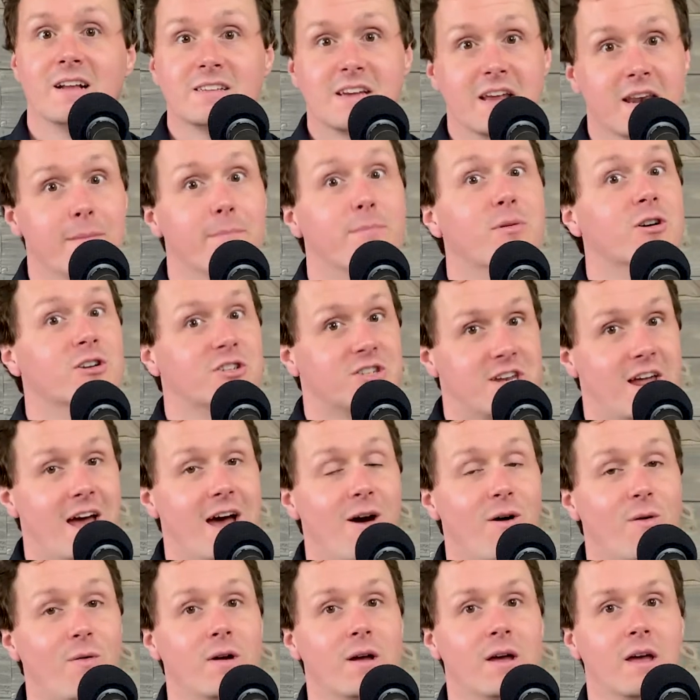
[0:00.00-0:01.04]
getting pushed
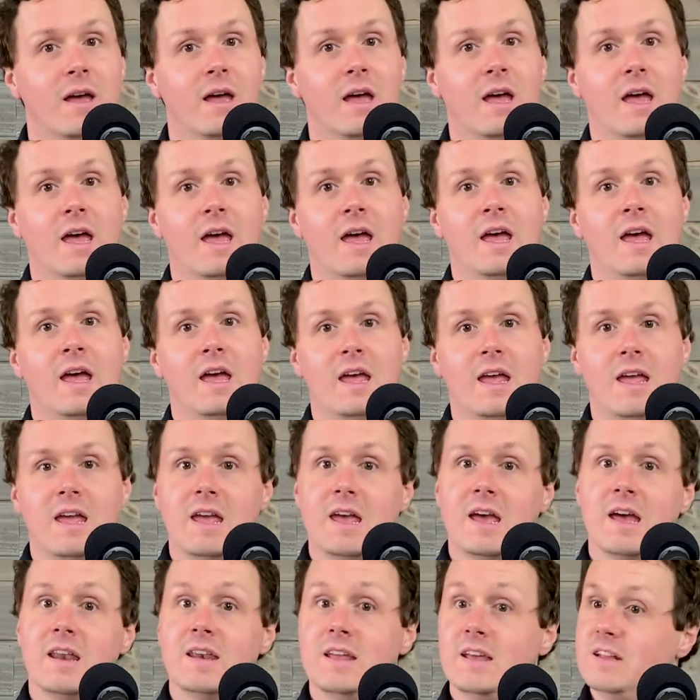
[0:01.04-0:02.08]
out.
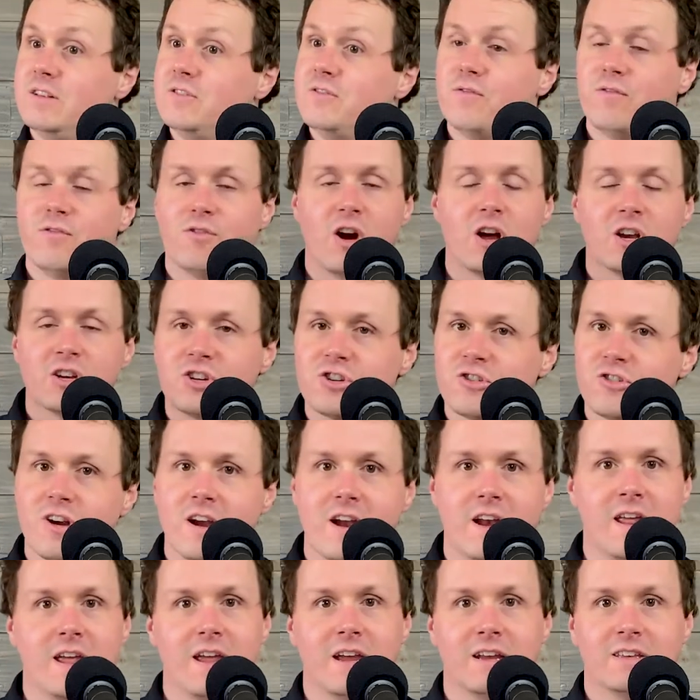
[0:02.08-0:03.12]
And it's
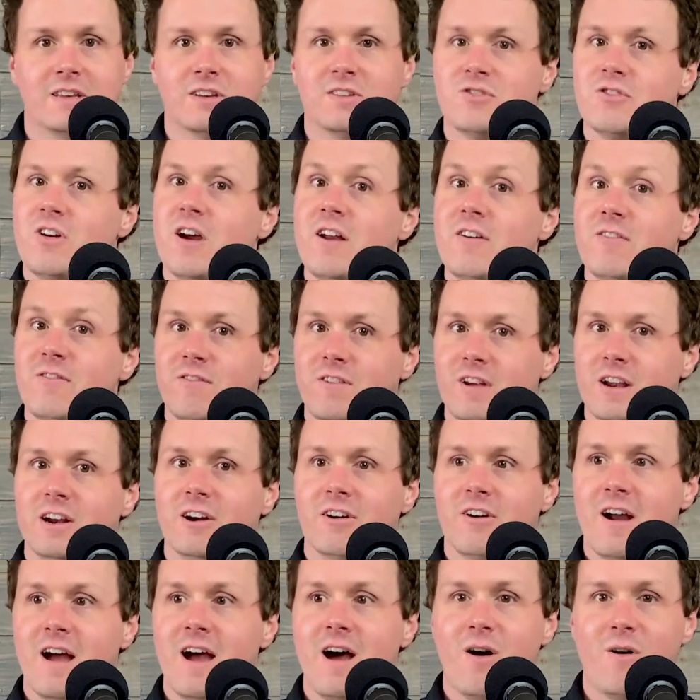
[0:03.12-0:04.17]
frustrating to try and
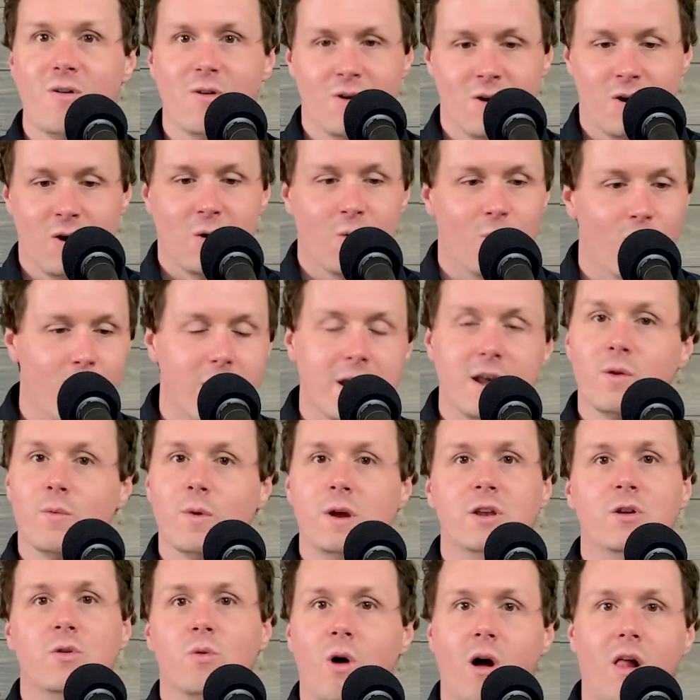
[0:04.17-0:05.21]
figure out, when do we
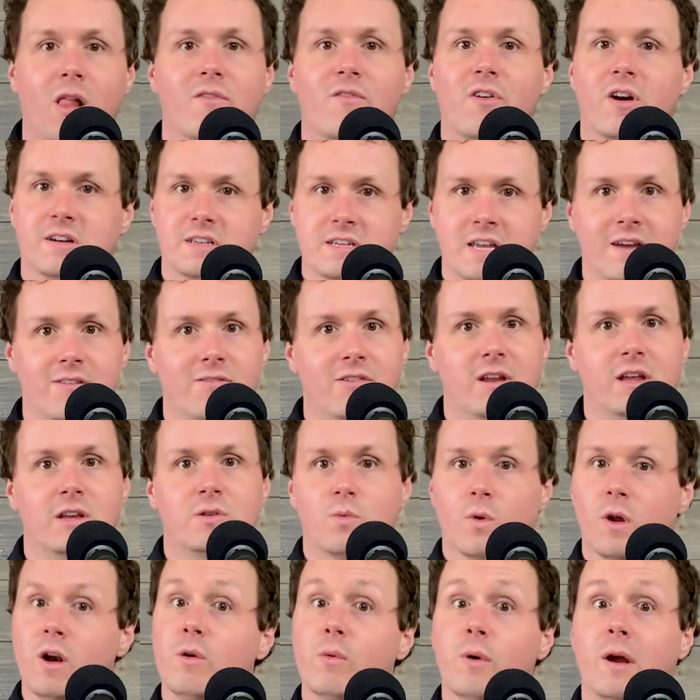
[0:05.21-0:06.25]
do all of our activities?
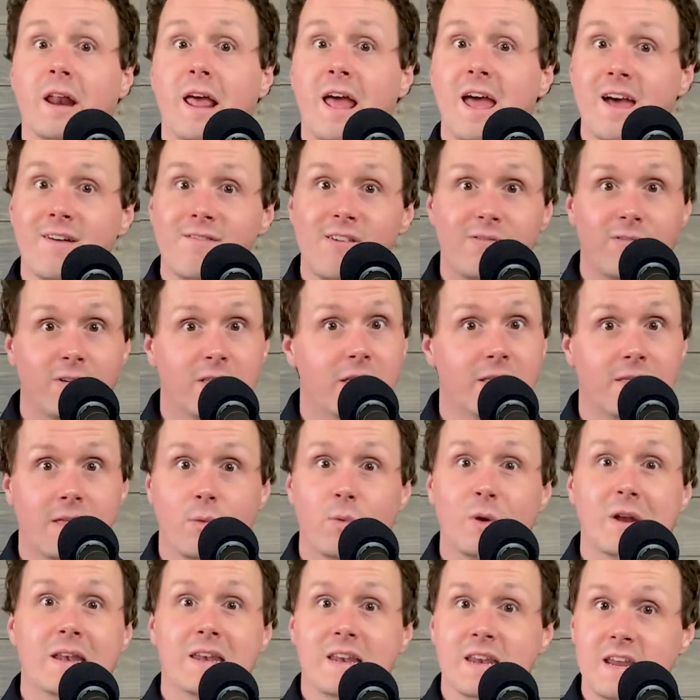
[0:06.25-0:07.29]
When are we going to have everything that
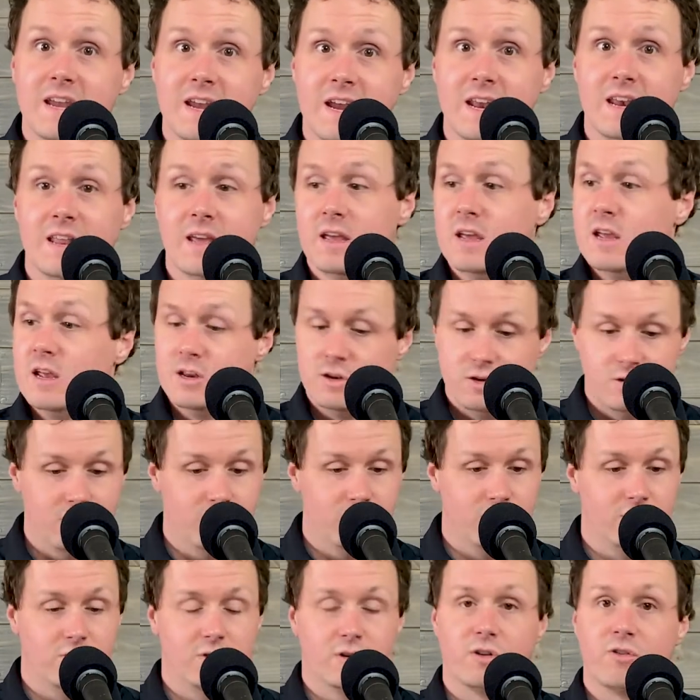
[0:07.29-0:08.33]
we need
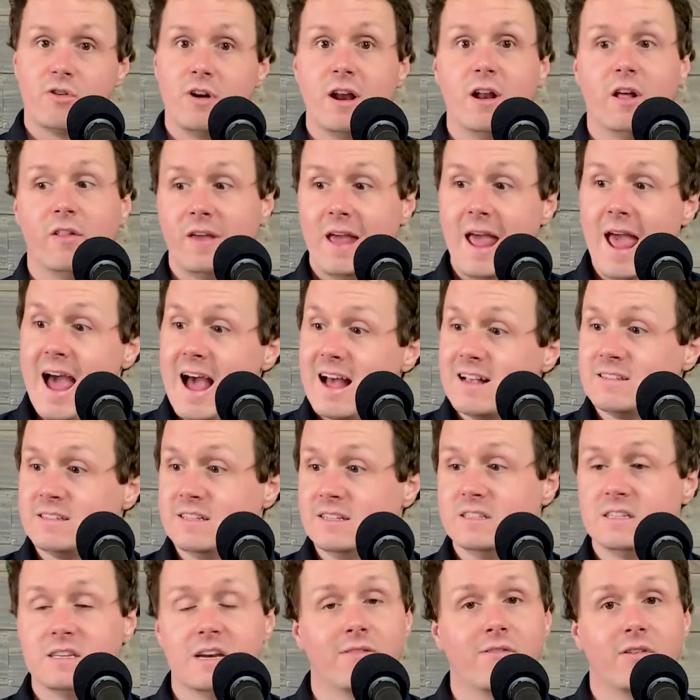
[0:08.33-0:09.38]
to create all the
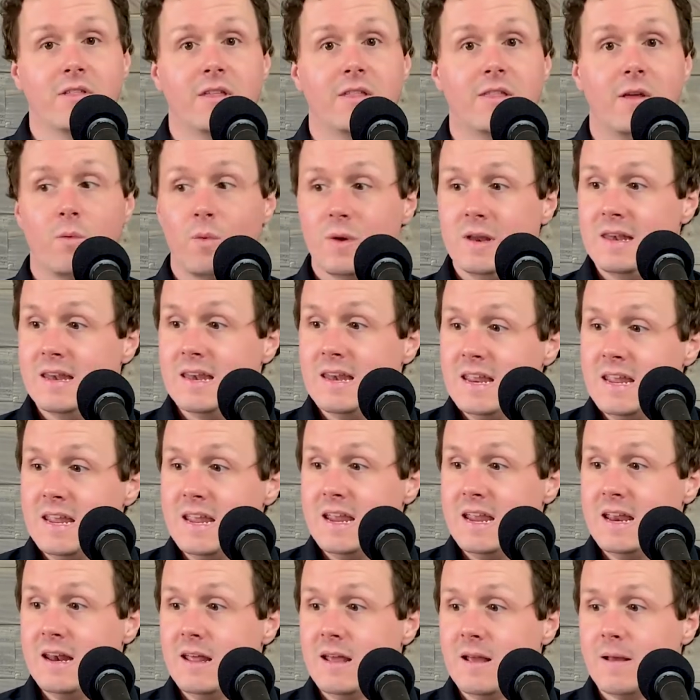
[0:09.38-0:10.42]
assets and everything that we
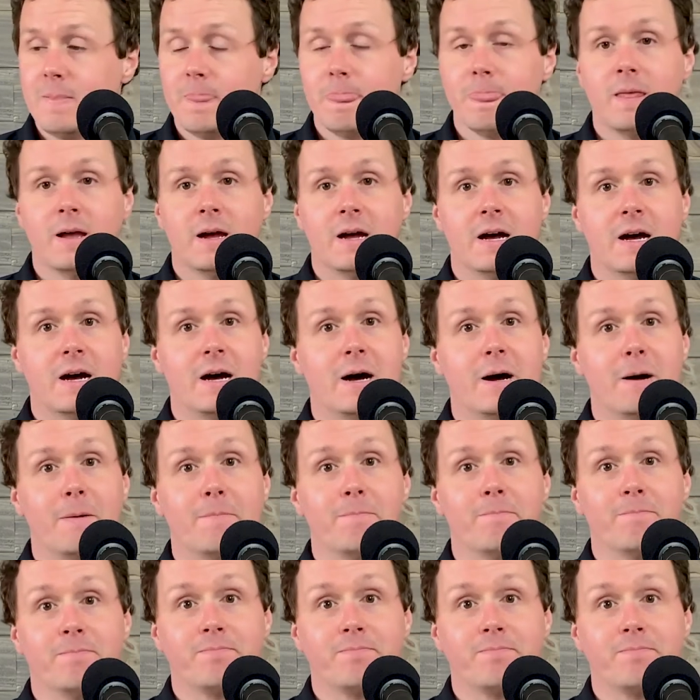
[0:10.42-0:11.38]
need? And